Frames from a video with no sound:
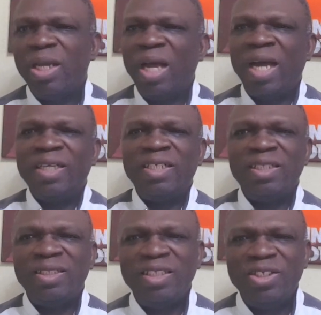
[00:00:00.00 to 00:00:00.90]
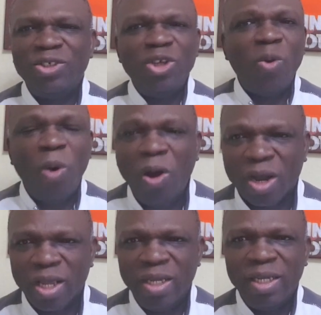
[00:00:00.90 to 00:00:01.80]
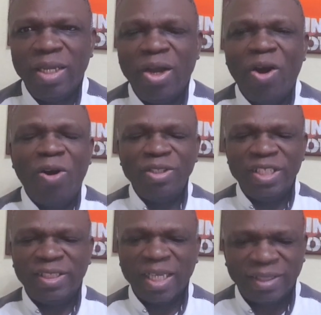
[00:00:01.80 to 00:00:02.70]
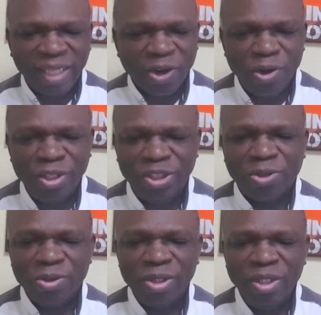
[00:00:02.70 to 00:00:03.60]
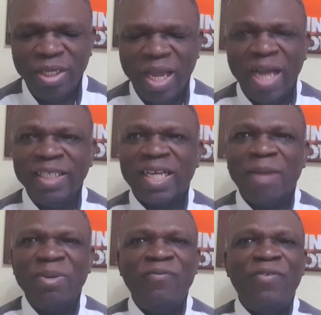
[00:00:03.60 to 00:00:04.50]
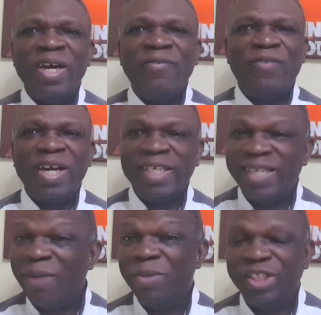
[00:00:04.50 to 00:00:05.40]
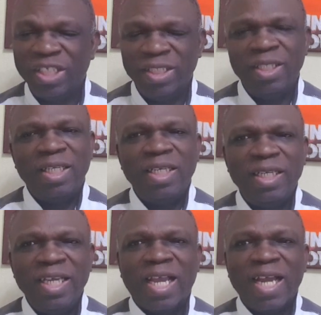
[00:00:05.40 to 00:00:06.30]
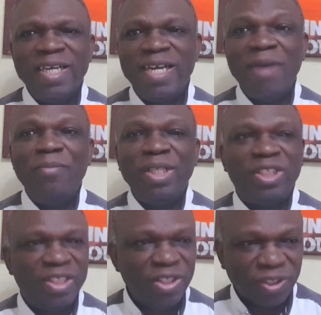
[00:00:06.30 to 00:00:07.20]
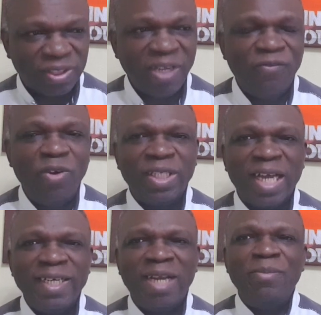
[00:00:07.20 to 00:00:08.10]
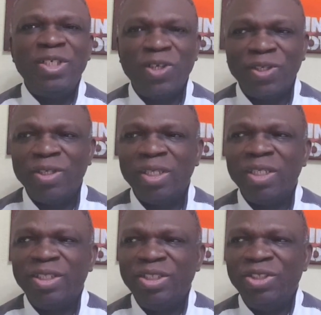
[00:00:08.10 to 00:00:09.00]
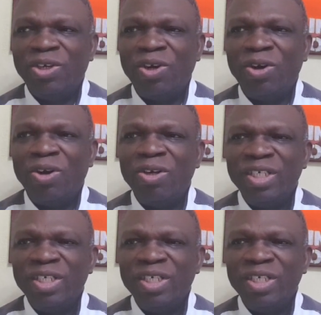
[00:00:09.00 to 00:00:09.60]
and your work. All these are psychological, and it can be very, very damaging. It can damage your self-worth, can damage your